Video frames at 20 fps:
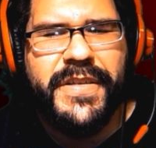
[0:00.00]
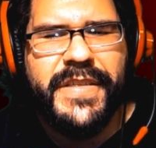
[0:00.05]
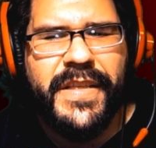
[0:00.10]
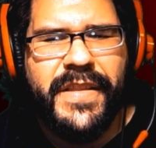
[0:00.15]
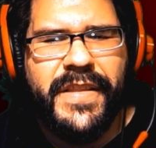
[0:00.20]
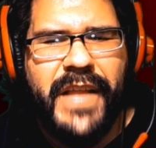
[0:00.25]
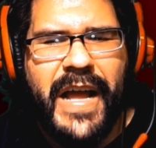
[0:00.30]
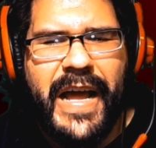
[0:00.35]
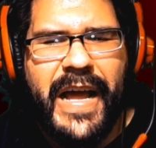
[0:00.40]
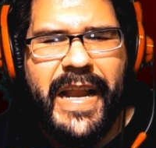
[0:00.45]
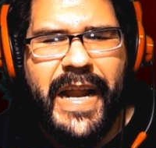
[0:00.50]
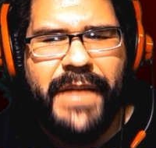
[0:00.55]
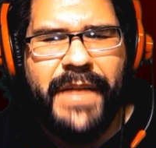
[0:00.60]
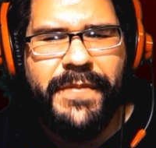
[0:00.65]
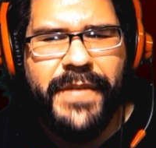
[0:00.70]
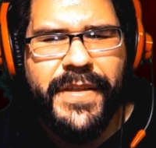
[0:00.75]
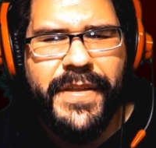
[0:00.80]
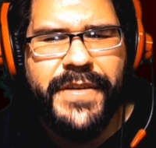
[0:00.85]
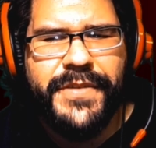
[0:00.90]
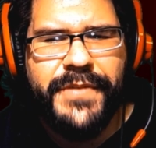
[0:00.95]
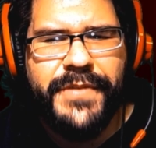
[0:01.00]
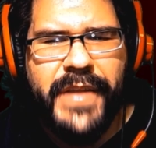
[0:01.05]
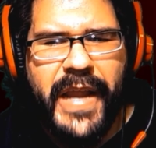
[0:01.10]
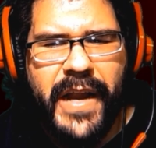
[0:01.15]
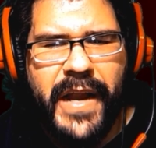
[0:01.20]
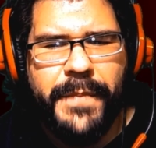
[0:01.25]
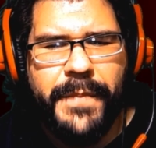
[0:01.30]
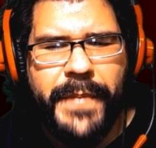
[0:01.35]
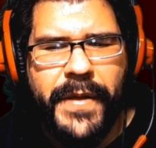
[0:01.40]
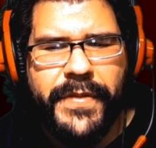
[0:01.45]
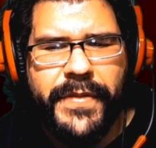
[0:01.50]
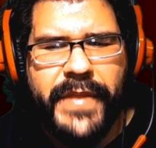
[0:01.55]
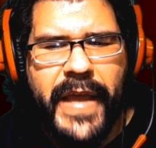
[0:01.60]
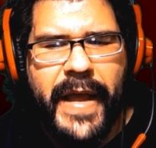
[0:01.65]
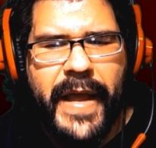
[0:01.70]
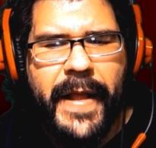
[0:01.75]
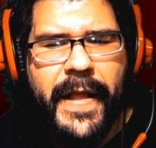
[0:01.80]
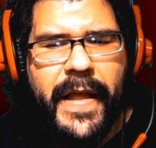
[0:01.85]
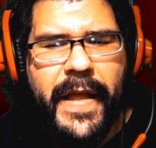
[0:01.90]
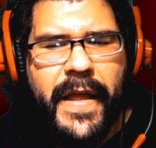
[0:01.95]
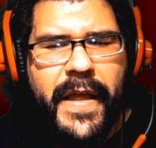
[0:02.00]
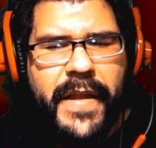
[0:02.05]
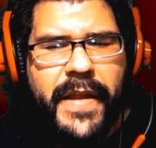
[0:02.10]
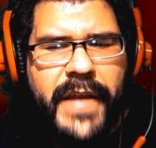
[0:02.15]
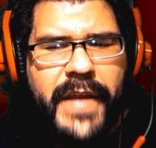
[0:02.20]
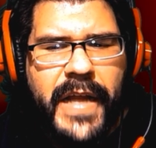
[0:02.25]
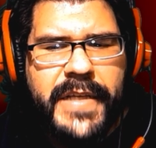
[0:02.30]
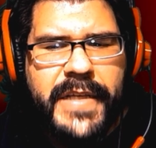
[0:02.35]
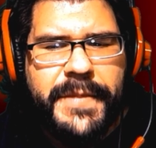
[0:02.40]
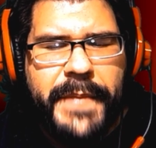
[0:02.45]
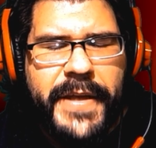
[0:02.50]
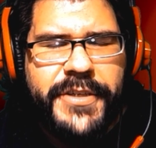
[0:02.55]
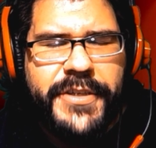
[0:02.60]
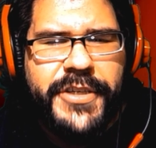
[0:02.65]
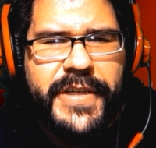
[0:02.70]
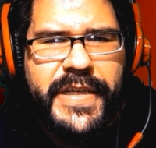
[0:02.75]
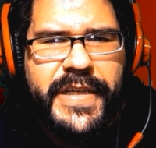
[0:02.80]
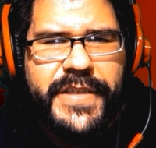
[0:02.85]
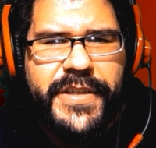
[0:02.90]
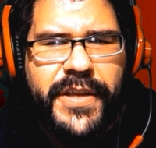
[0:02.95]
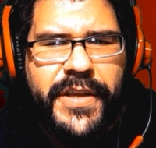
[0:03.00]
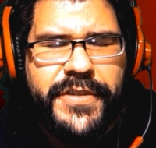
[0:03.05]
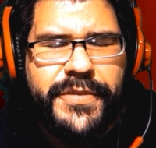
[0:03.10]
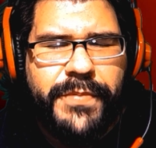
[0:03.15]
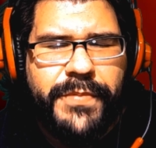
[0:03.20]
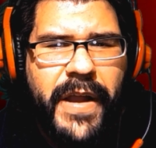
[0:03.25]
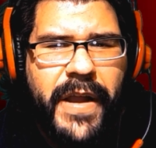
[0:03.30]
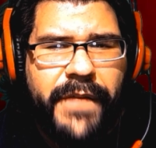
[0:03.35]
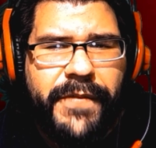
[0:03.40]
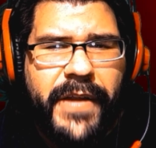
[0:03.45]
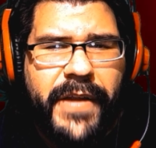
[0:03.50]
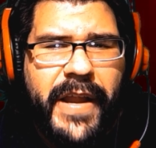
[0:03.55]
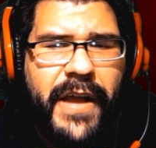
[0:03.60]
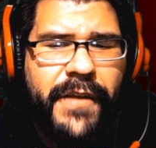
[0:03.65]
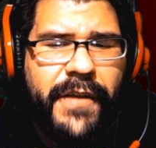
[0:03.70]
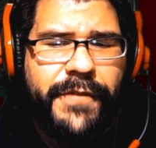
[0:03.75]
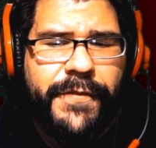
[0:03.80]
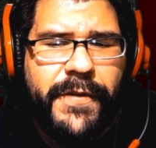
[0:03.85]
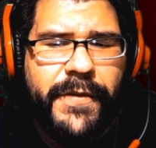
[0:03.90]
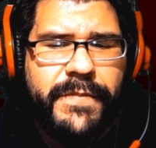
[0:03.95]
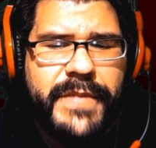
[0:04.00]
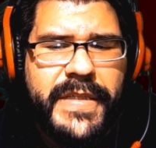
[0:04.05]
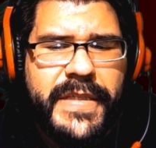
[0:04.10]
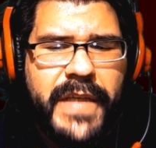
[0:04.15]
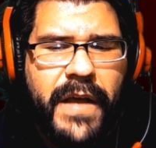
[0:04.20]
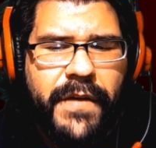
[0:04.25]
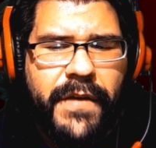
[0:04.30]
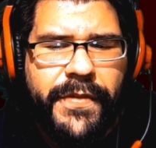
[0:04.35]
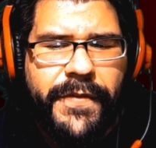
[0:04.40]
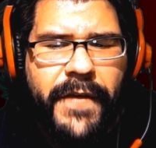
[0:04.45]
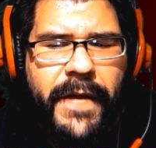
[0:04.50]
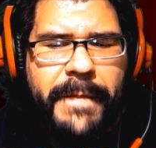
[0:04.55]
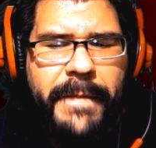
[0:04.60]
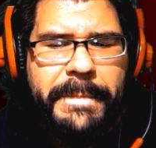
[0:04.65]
a lot. I really do care about that. Not to mention, he's also recovering health for himself.